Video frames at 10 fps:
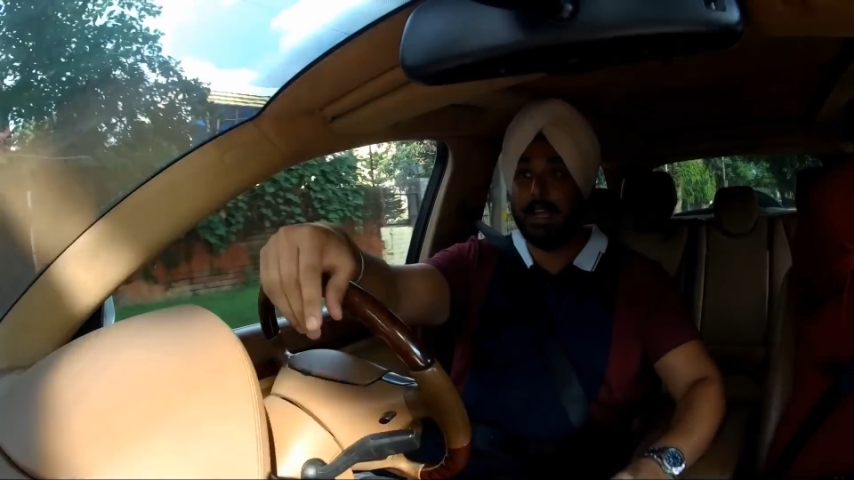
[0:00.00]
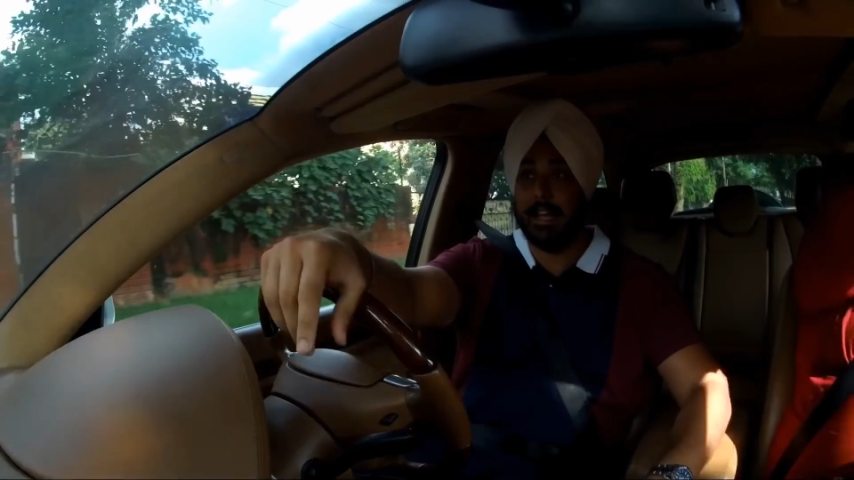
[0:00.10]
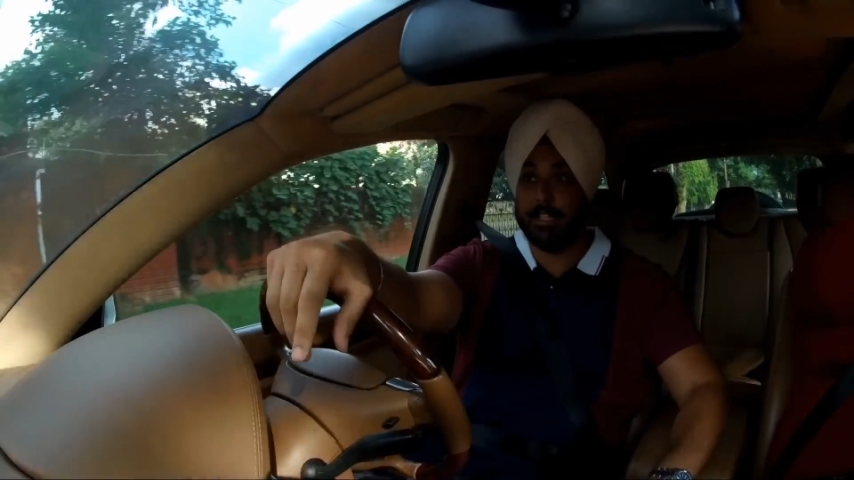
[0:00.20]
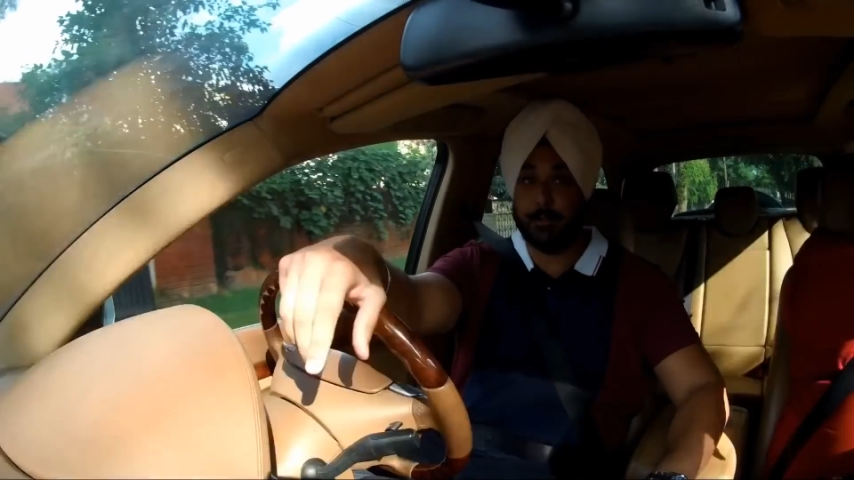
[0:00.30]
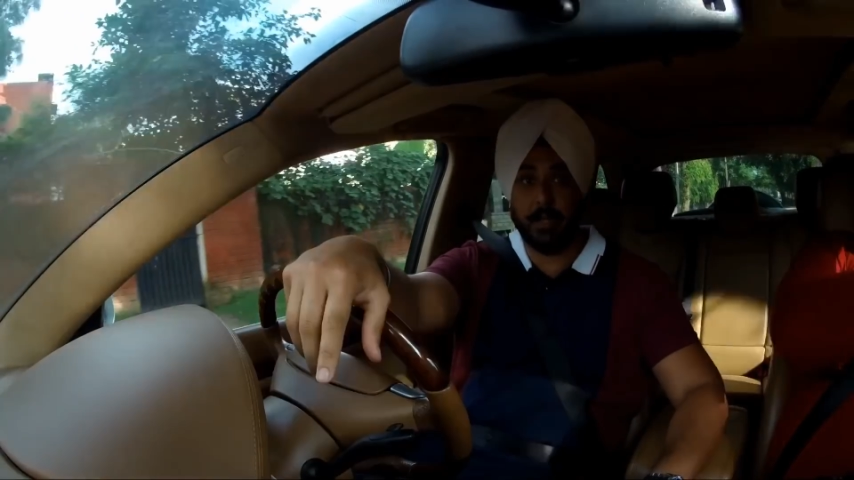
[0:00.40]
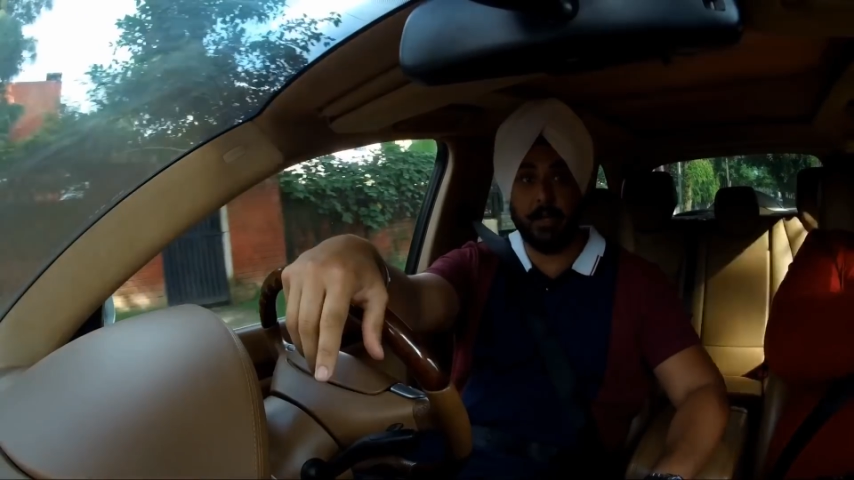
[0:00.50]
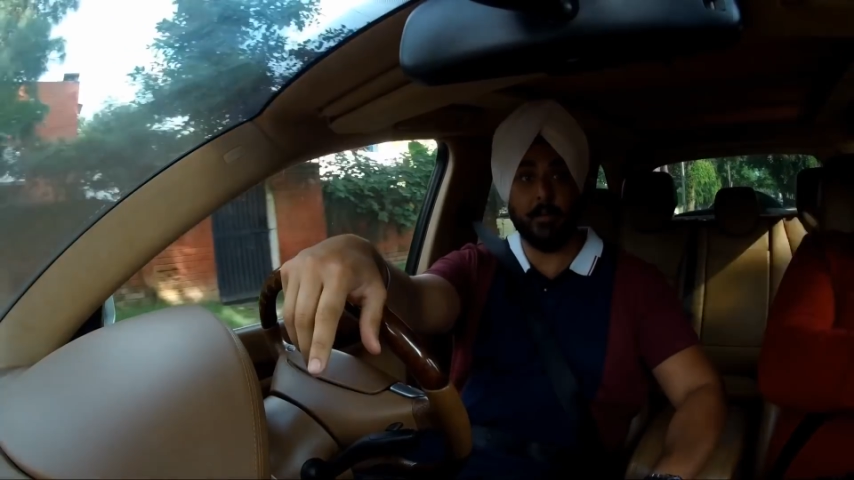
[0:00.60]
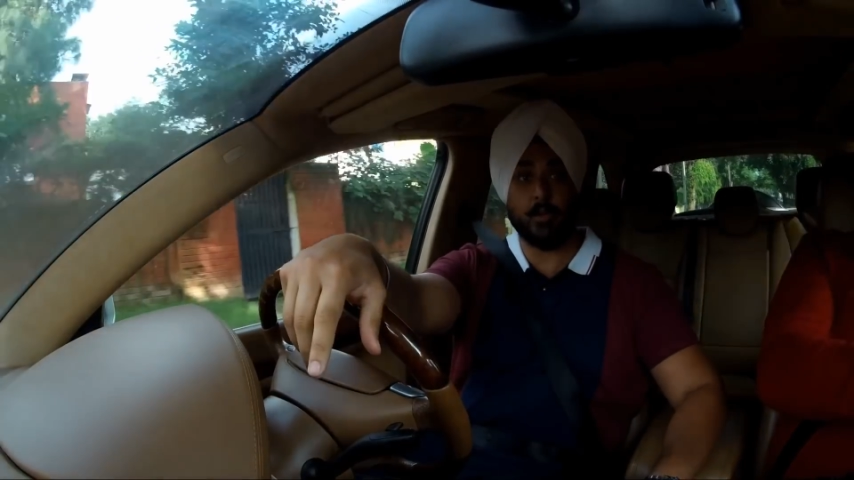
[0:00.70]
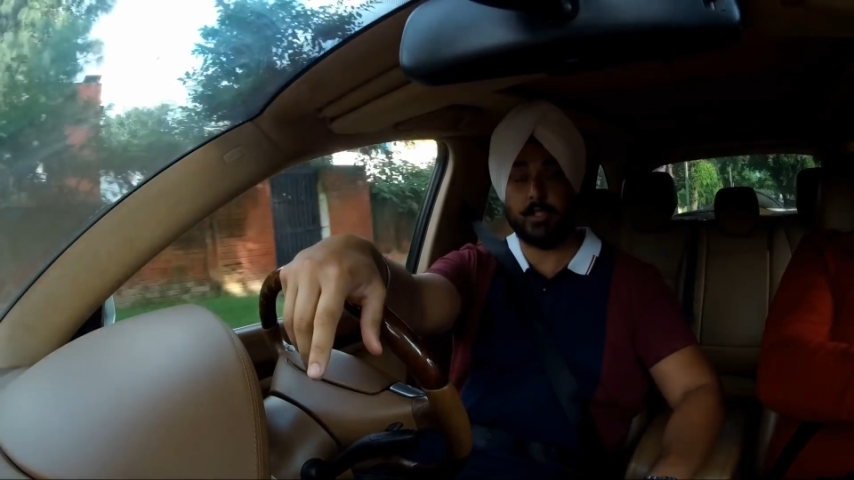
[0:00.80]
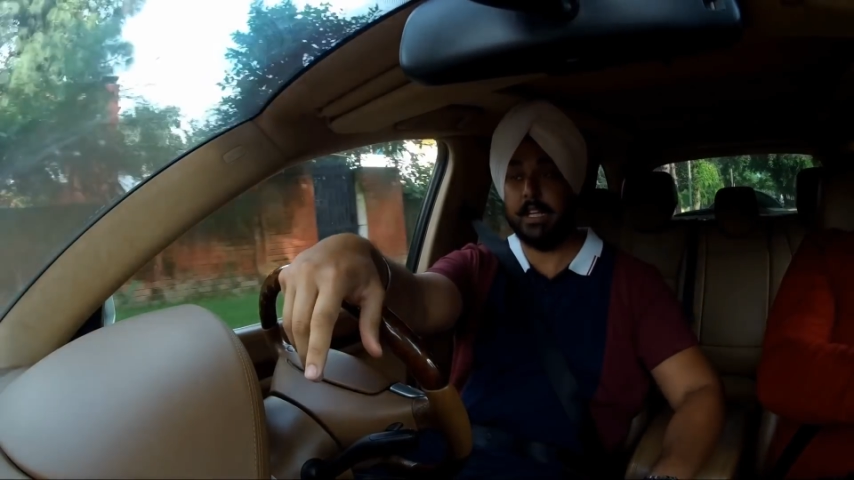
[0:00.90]
has been
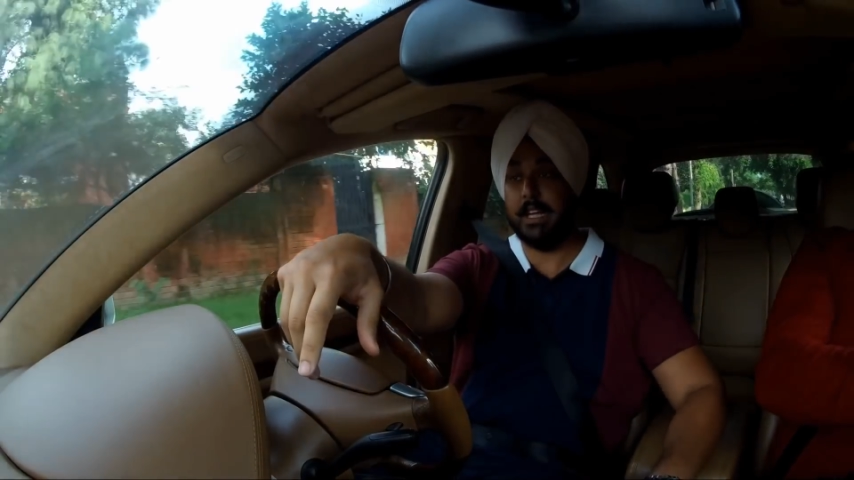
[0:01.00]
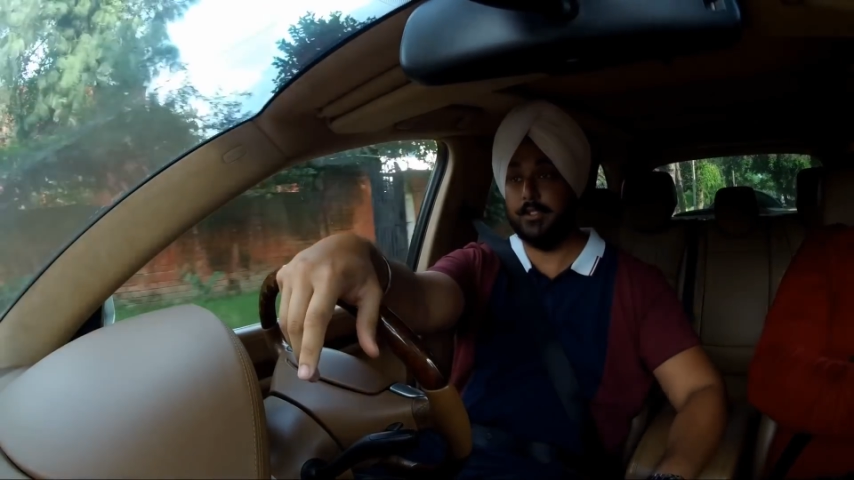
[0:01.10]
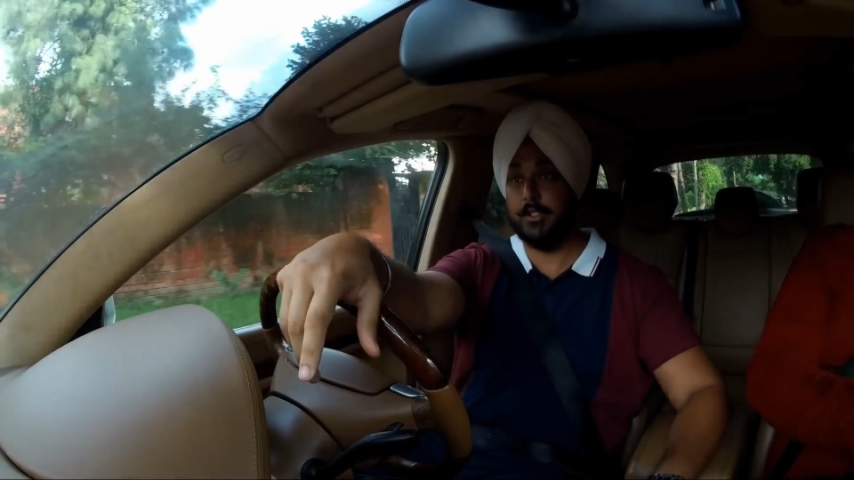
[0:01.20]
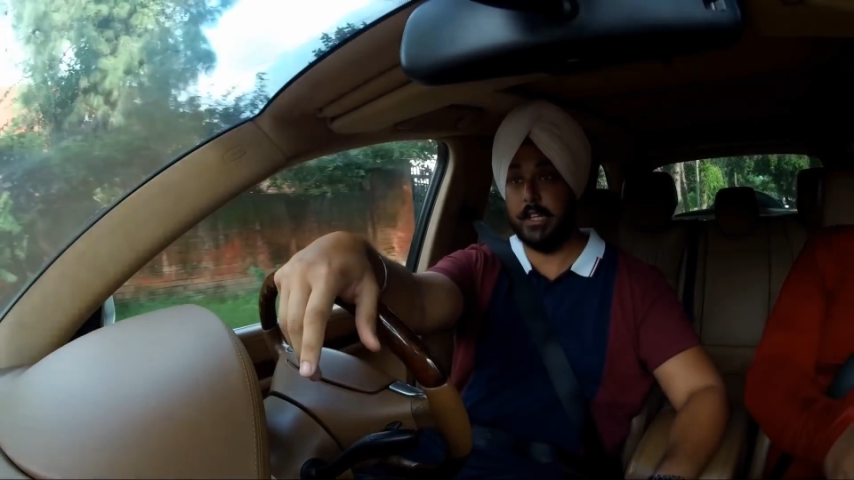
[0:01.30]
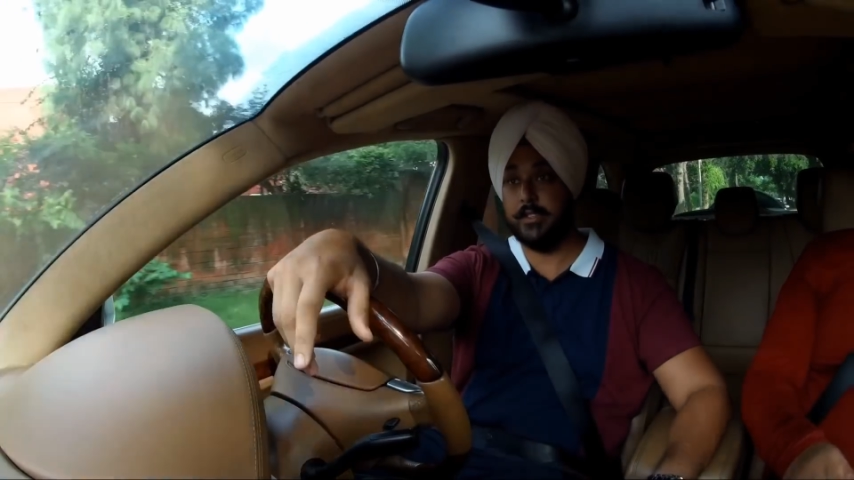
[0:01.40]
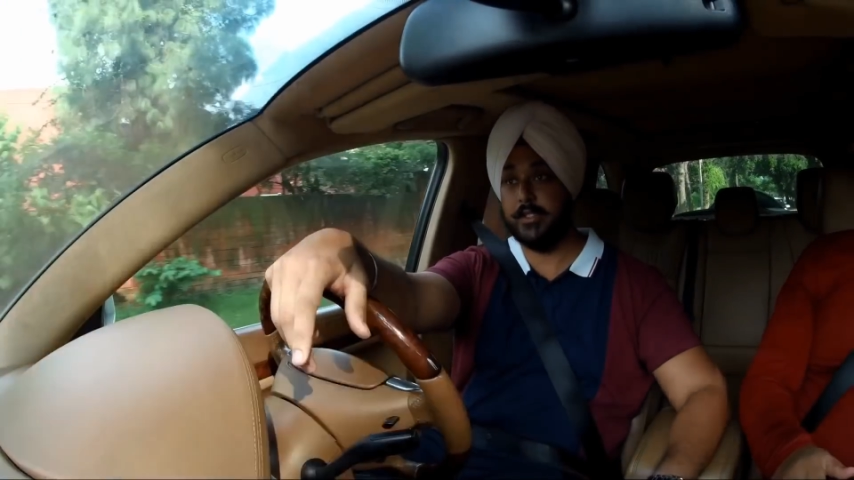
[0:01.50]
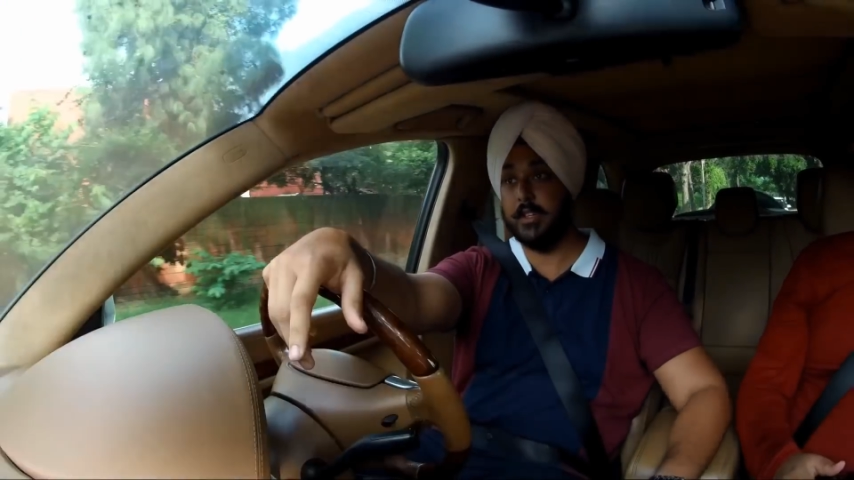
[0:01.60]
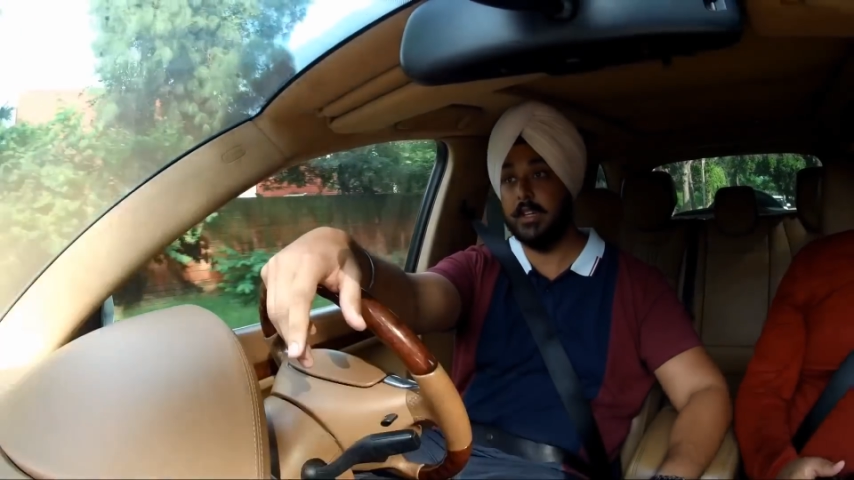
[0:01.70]
mostly unchanged,